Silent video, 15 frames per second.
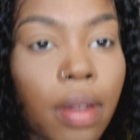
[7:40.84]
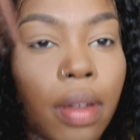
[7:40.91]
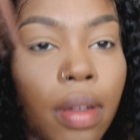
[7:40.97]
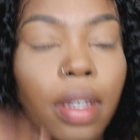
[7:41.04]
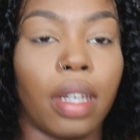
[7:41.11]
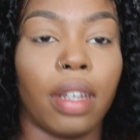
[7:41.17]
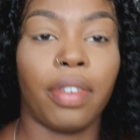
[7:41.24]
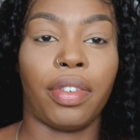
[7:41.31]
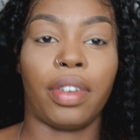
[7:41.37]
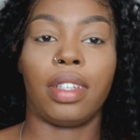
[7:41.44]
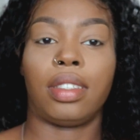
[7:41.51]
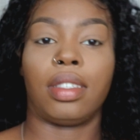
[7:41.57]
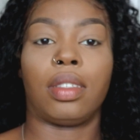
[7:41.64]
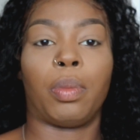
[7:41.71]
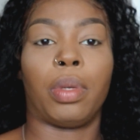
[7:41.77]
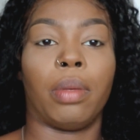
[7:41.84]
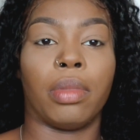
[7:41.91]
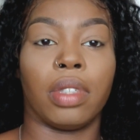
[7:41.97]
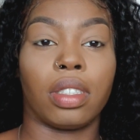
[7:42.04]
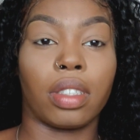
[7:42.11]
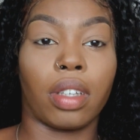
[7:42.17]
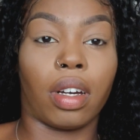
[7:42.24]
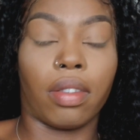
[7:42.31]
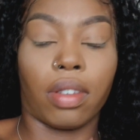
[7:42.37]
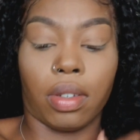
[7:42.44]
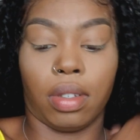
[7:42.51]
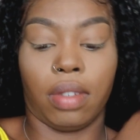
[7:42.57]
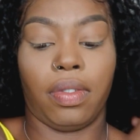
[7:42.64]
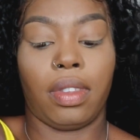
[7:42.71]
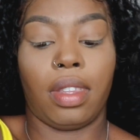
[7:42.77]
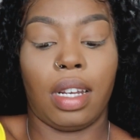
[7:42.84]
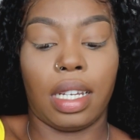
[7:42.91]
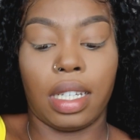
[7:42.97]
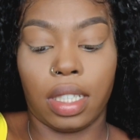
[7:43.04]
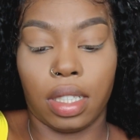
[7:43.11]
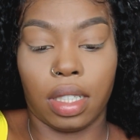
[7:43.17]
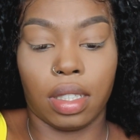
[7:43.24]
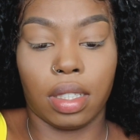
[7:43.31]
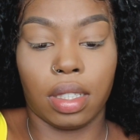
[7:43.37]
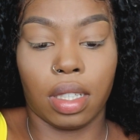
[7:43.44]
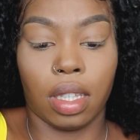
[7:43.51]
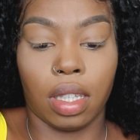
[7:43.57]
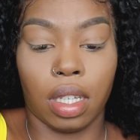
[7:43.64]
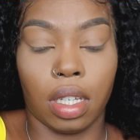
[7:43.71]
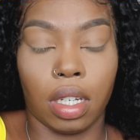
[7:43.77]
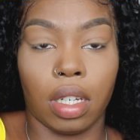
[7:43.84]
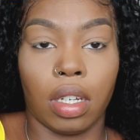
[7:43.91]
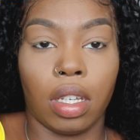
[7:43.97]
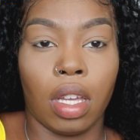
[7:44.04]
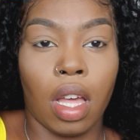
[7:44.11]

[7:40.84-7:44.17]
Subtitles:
Okay, first let's put mascara on for the lashes, and then